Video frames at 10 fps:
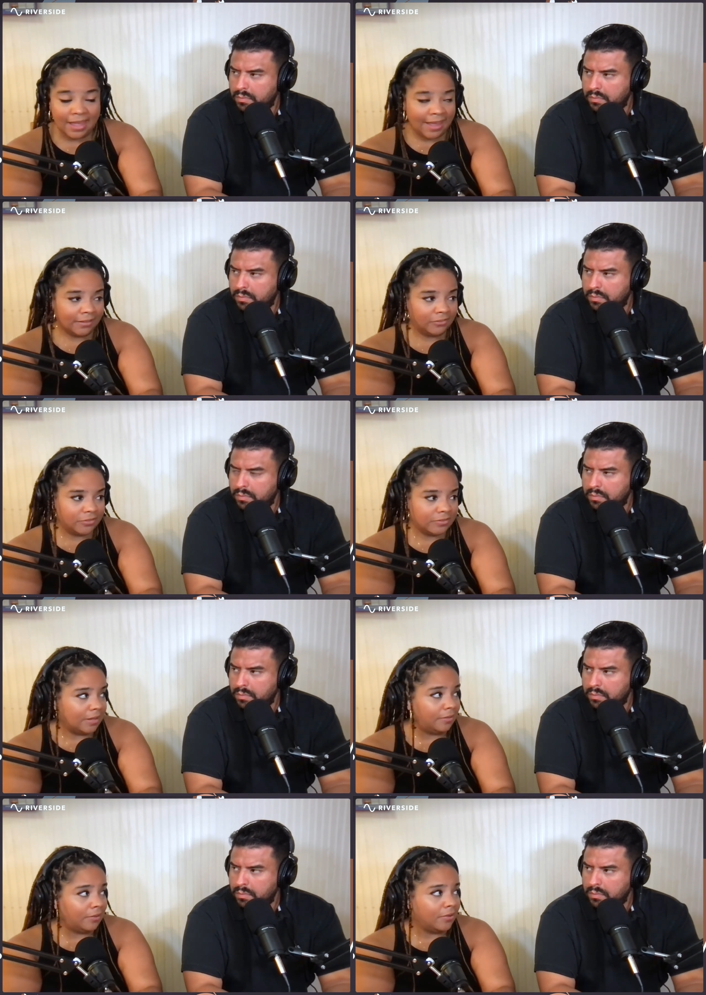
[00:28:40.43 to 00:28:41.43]
Speaker 1: actors
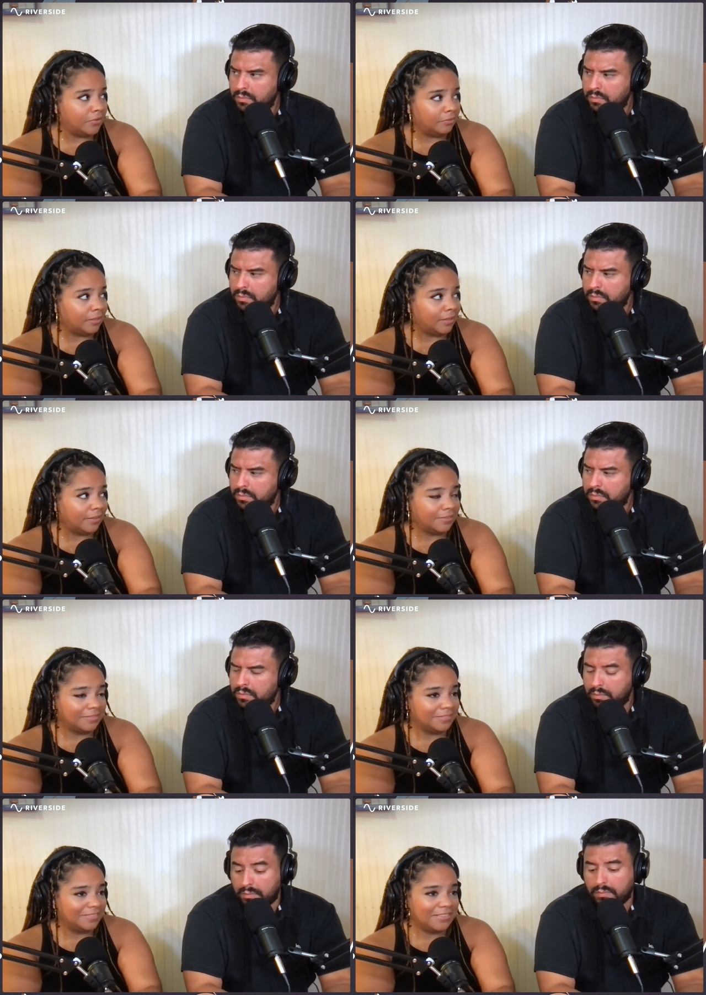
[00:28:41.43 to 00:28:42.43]
I love, like
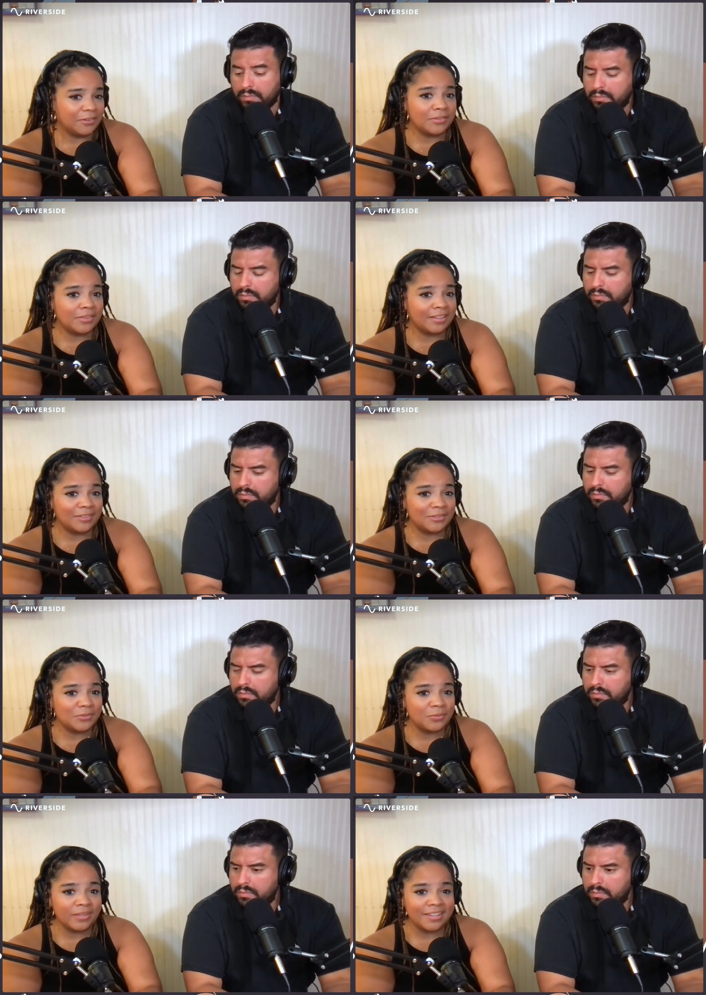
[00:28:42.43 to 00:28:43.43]
mm. they're like the
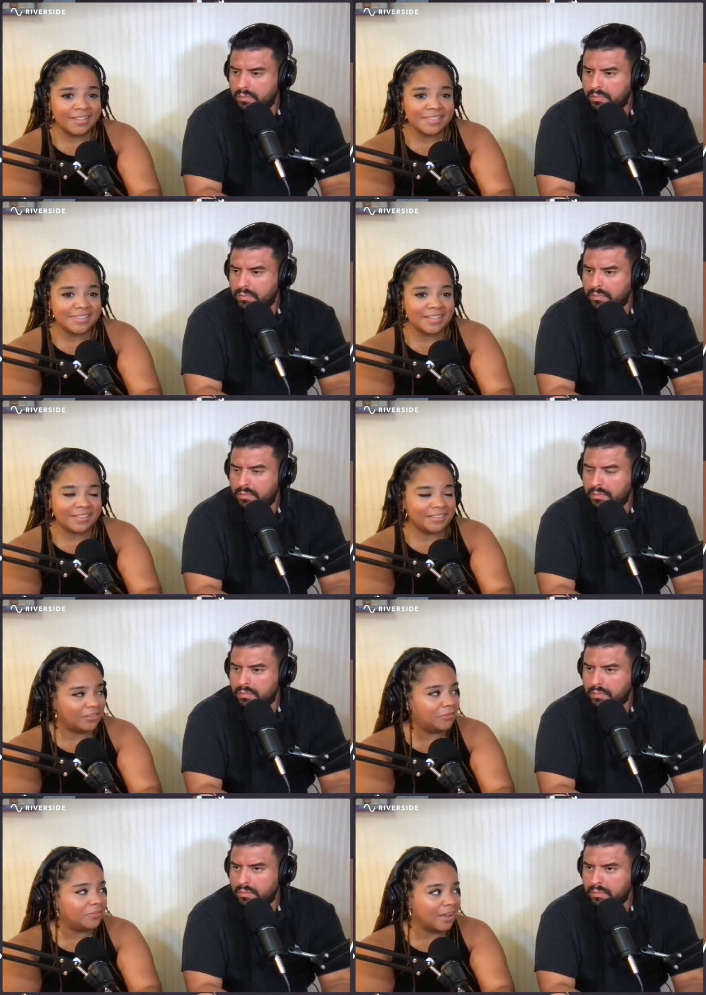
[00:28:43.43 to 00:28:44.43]
sweetest
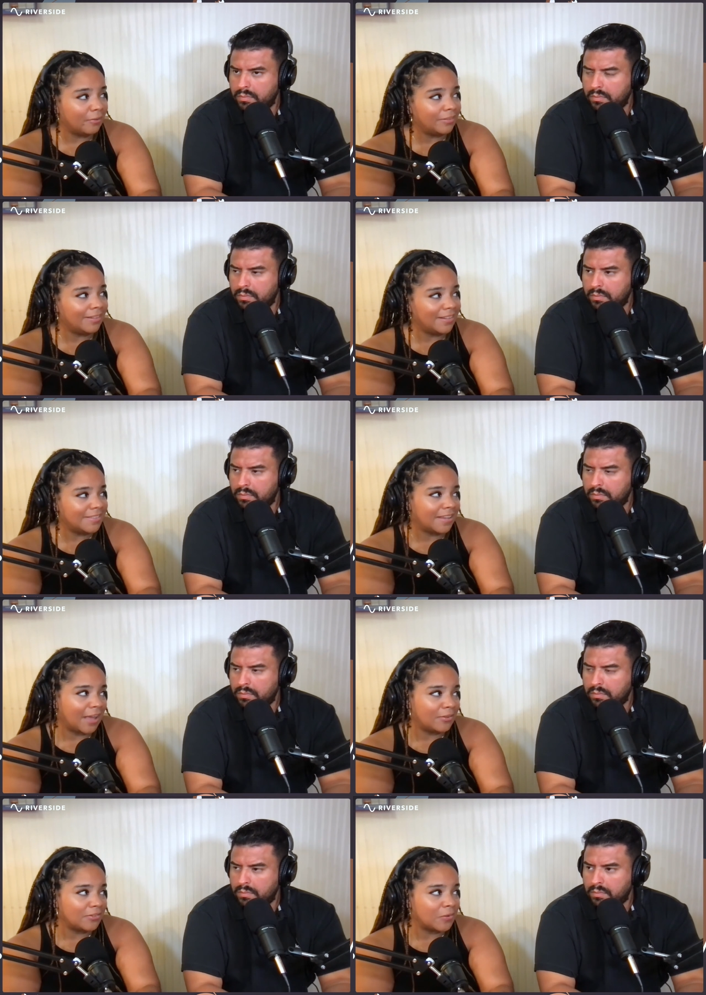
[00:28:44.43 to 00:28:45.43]
and you definitely need to
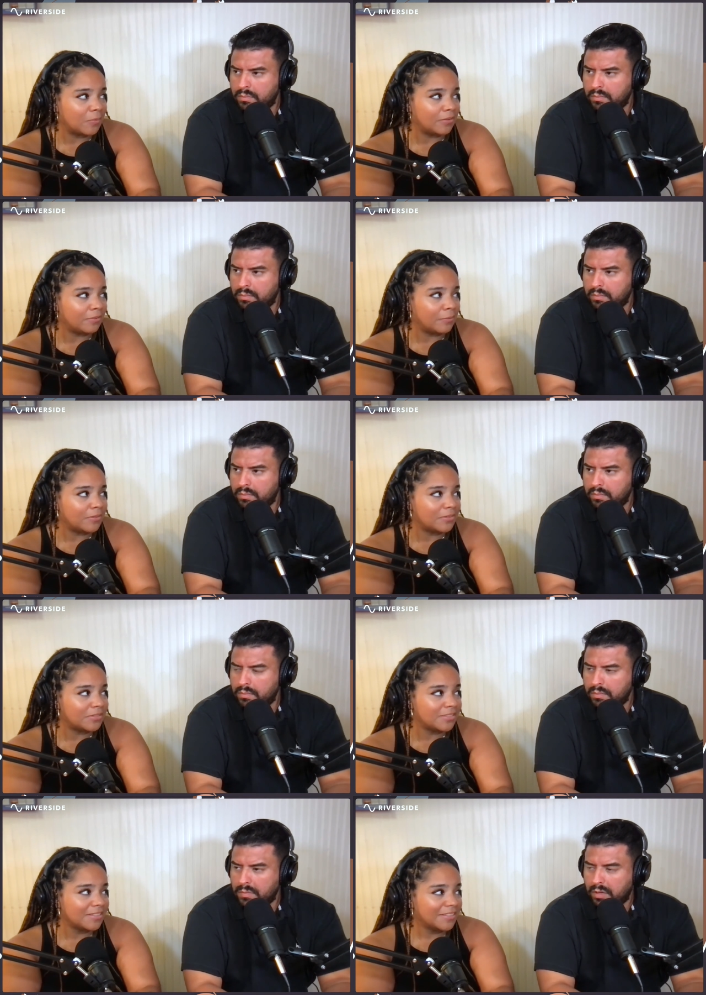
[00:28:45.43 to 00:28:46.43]
catch a couple of
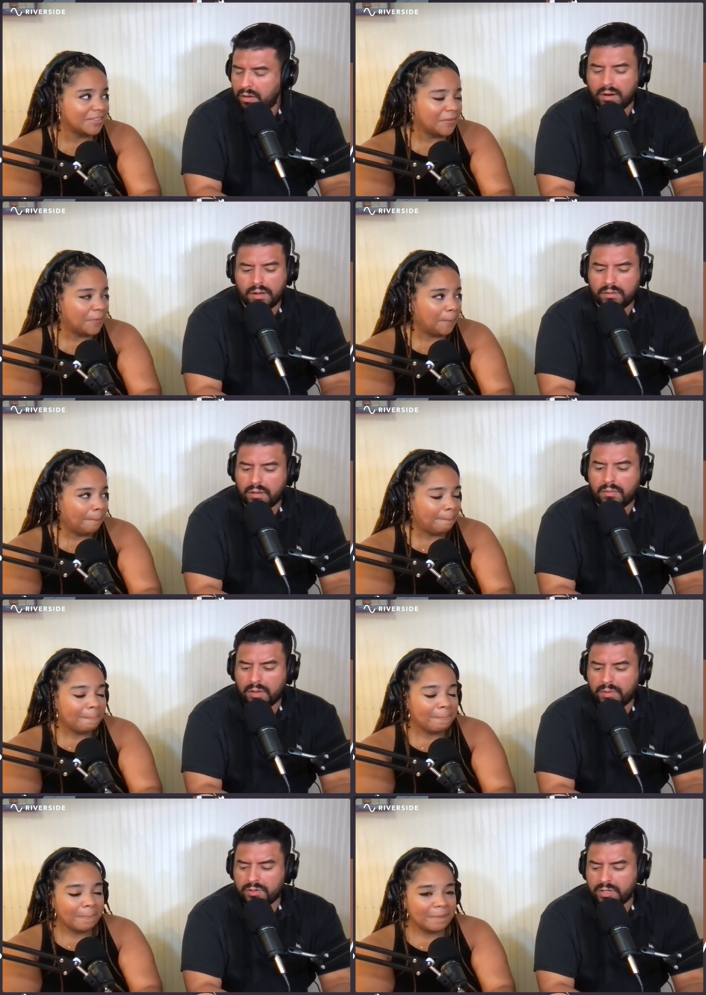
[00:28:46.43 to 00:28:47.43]
episodes.
Speaker 2: All right. Yeah,
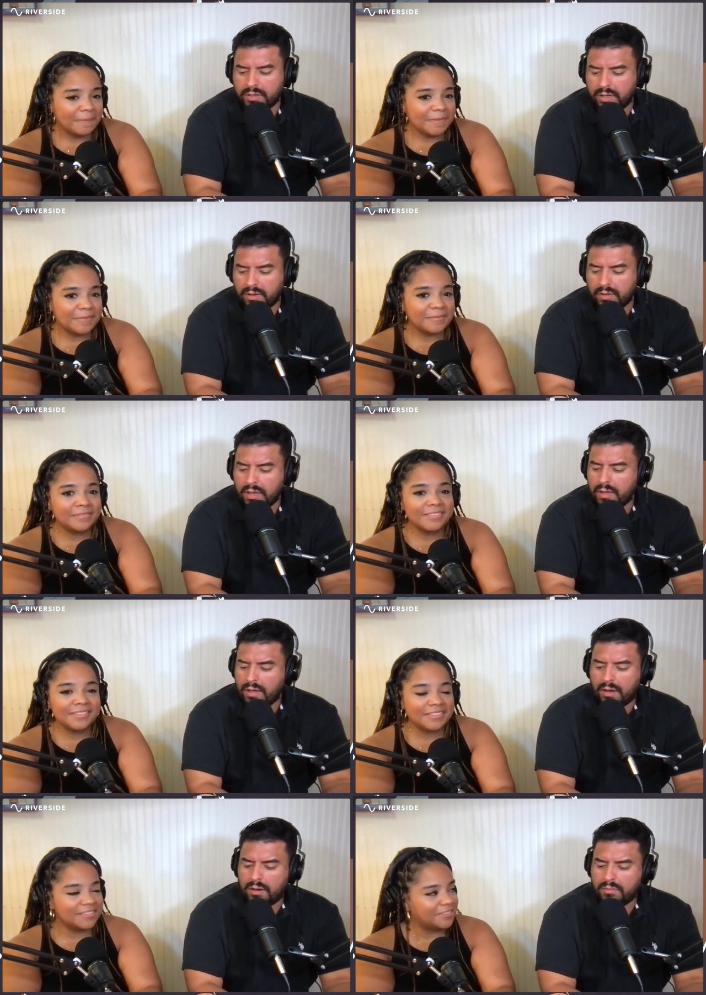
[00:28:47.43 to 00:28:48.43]
maybe I'll check it out.
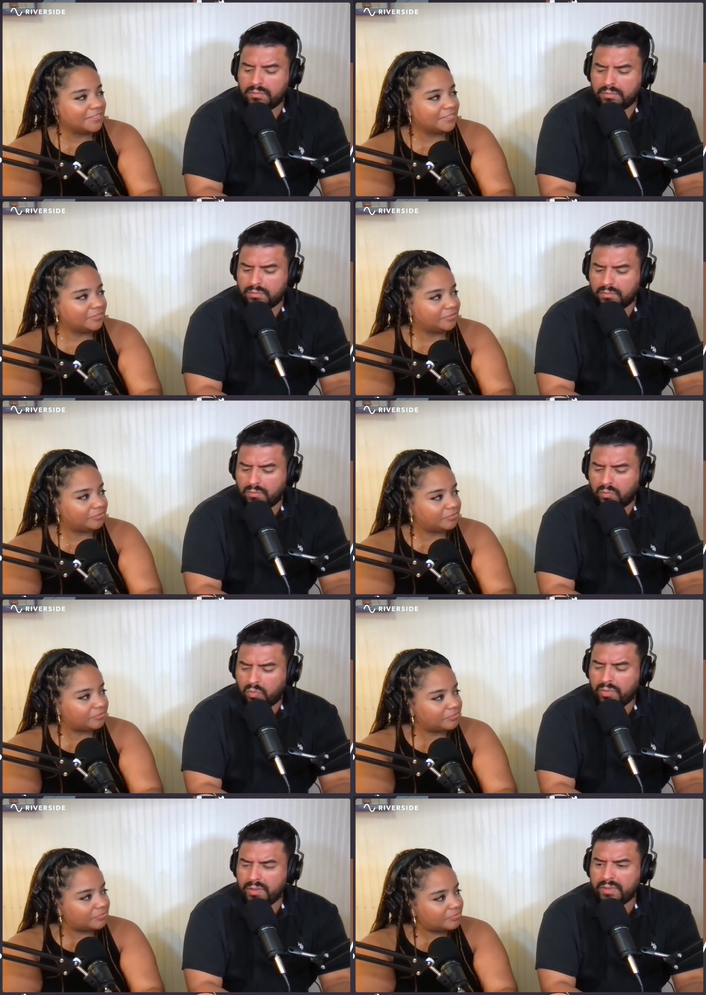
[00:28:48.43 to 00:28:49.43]
Um
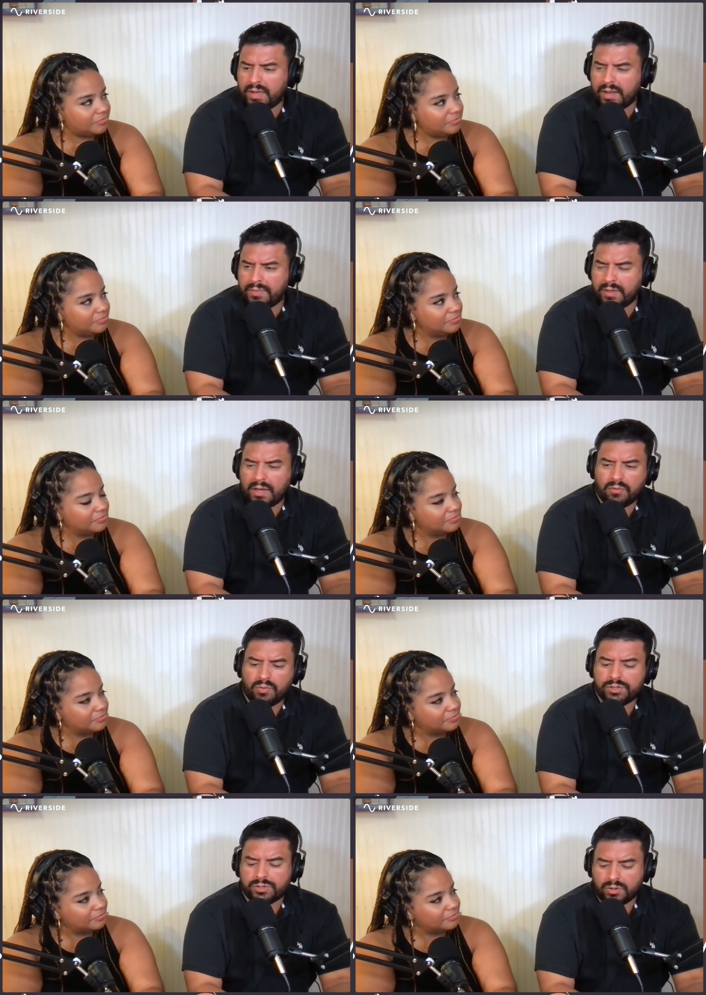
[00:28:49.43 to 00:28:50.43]
one thing that I think I
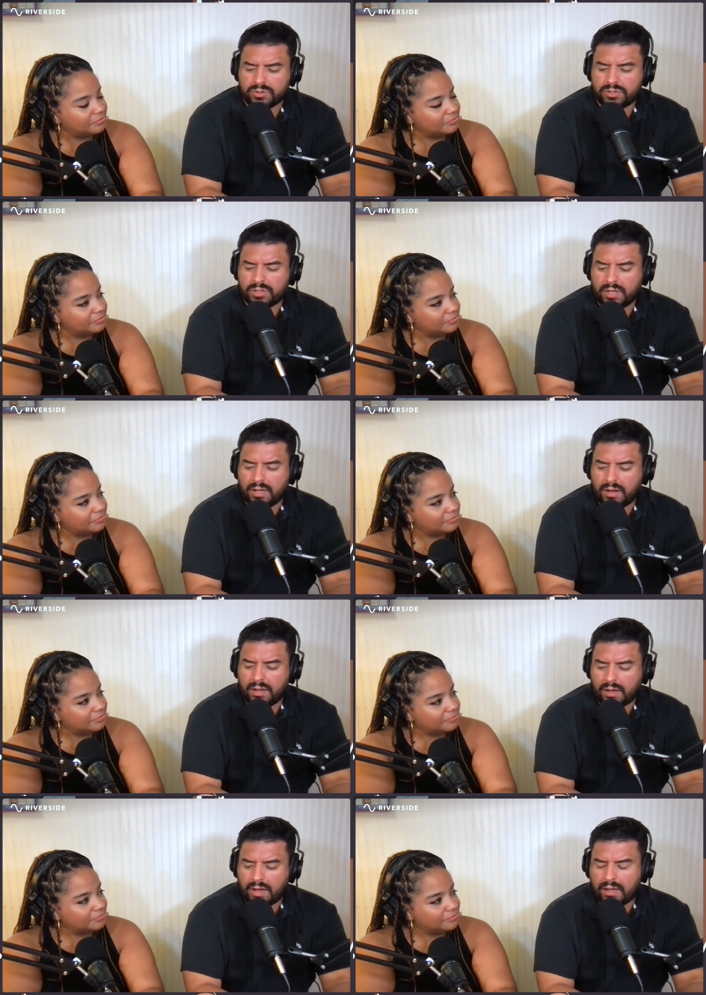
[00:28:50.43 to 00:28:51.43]
researched,
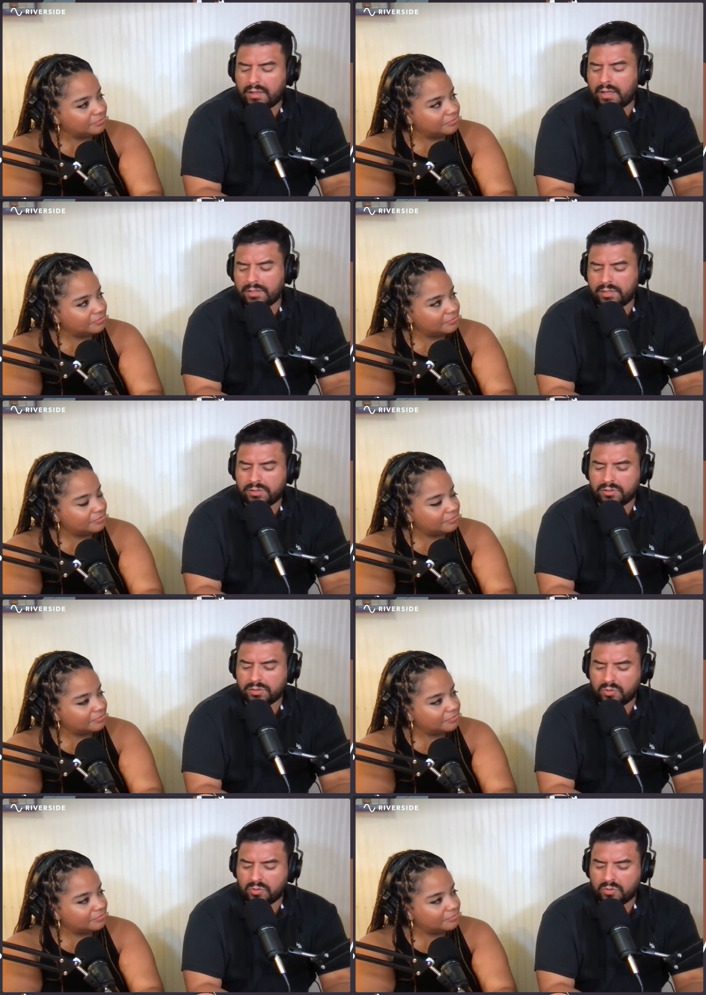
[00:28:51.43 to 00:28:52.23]
and uh, I'll, I'll see this